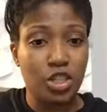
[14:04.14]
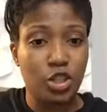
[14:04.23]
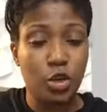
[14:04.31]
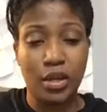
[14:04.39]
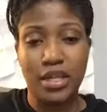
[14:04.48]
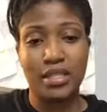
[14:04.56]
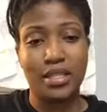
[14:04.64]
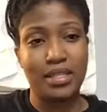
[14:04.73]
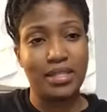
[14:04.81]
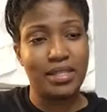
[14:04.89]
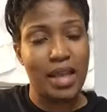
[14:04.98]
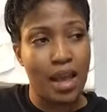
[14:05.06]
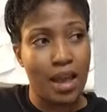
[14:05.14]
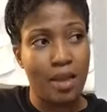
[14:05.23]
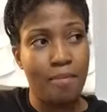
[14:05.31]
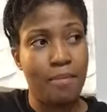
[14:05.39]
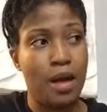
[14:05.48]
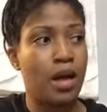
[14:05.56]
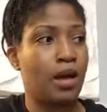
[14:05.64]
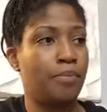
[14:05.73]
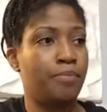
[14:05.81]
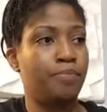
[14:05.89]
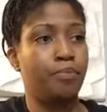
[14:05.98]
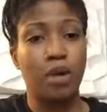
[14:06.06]
isn't a joke. It's the same
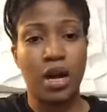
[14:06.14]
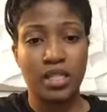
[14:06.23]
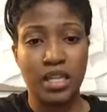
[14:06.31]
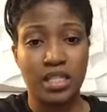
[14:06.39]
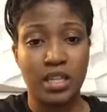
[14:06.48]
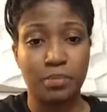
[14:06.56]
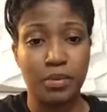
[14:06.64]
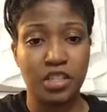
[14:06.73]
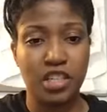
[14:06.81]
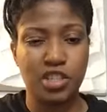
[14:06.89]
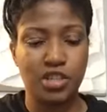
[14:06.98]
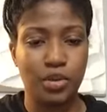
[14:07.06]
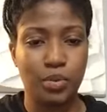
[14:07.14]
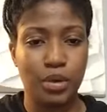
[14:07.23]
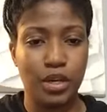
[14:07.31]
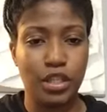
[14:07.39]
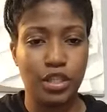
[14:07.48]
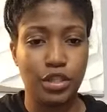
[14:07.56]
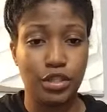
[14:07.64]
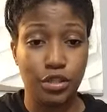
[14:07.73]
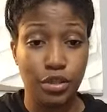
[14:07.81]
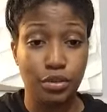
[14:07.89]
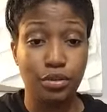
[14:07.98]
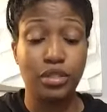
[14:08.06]
process and procedure you would
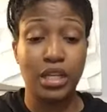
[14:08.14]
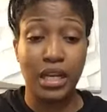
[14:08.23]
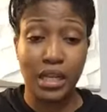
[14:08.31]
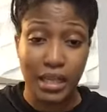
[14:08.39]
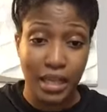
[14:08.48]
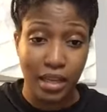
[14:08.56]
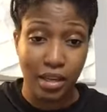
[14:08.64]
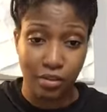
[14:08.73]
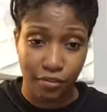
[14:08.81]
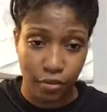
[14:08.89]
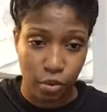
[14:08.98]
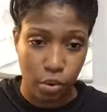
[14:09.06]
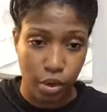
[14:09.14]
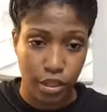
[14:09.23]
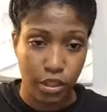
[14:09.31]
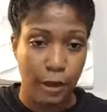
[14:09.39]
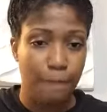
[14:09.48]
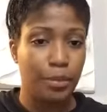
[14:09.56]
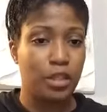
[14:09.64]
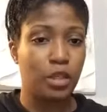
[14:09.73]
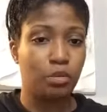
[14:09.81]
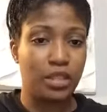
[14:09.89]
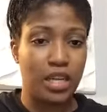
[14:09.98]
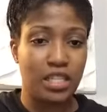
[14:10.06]
use to clean your floors.
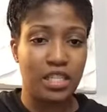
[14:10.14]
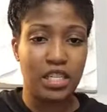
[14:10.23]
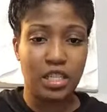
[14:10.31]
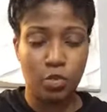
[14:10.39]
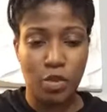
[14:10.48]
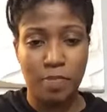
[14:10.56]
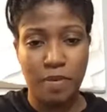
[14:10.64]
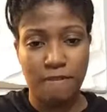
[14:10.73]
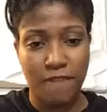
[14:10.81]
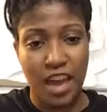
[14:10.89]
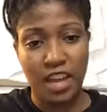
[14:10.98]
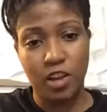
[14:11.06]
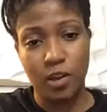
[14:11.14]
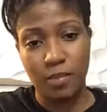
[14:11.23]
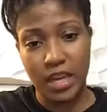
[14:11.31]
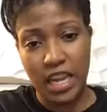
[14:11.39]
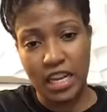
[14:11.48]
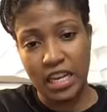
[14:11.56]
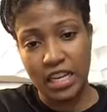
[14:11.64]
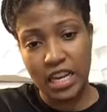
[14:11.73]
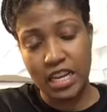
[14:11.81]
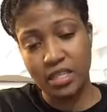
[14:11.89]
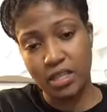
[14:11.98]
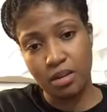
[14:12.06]
So dusting, sweeping, vacuum, getting
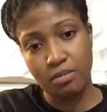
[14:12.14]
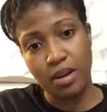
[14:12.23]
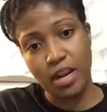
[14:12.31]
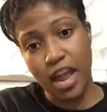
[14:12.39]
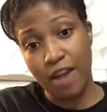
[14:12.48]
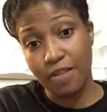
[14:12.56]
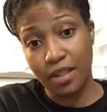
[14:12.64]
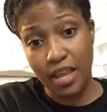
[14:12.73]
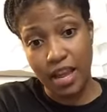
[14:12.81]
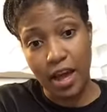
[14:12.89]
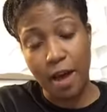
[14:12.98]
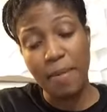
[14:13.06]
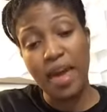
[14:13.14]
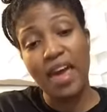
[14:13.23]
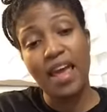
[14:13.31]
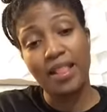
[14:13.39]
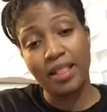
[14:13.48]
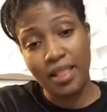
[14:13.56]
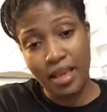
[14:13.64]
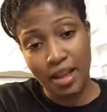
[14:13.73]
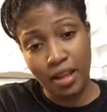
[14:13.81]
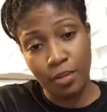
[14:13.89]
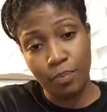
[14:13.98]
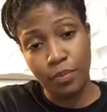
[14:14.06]
the dust, the grit, everything up, and
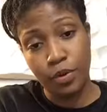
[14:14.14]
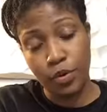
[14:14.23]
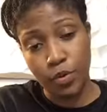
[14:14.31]
then